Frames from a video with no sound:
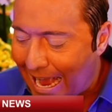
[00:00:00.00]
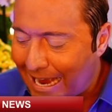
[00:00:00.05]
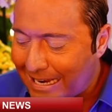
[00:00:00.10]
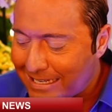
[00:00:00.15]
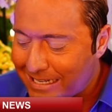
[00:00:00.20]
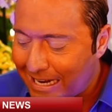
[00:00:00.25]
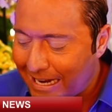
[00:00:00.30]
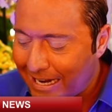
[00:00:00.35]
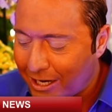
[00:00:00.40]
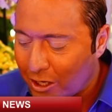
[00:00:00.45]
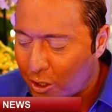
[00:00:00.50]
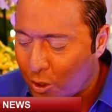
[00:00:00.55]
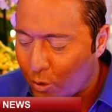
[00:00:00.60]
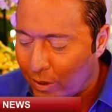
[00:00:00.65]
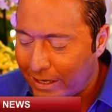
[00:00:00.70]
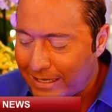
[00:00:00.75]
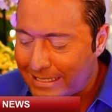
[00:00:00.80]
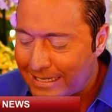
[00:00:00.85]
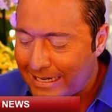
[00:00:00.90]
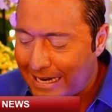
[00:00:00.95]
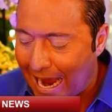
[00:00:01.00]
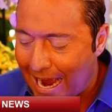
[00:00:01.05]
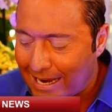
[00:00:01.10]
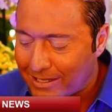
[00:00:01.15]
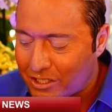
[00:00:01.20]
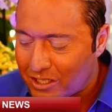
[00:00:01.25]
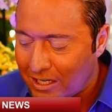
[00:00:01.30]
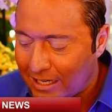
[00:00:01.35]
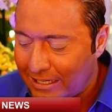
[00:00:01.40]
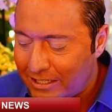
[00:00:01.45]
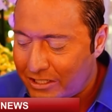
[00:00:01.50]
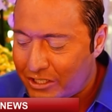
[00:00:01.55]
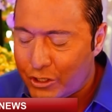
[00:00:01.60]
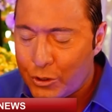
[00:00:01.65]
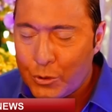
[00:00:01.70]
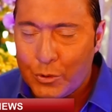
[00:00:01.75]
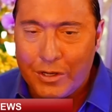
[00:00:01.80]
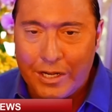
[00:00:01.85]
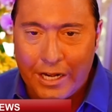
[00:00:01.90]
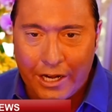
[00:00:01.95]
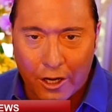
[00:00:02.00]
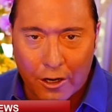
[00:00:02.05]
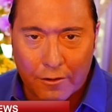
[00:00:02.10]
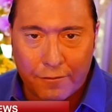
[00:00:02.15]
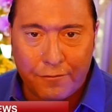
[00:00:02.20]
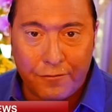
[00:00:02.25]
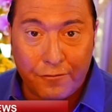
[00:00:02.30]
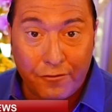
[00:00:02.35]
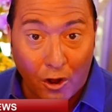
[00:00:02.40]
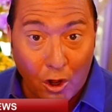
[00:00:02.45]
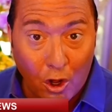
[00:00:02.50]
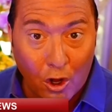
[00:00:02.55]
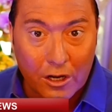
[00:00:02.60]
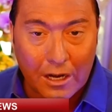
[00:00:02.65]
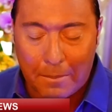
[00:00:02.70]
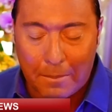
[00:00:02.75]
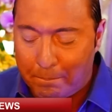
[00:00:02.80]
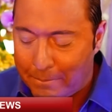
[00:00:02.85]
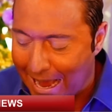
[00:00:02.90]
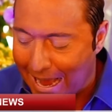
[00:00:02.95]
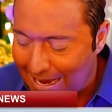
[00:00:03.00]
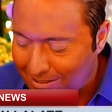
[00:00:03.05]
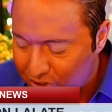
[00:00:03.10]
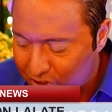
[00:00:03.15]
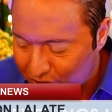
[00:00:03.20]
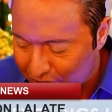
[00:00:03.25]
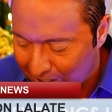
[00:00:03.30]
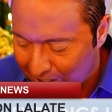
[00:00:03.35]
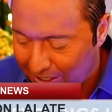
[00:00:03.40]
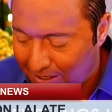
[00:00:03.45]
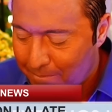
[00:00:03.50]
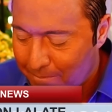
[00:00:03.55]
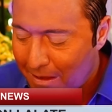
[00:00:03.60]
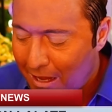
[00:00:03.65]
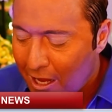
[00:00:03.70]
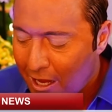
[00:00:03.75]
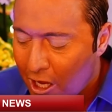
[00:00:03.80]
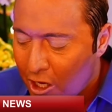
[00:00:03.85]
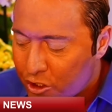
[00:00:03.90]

has increased gasoline to near full capacity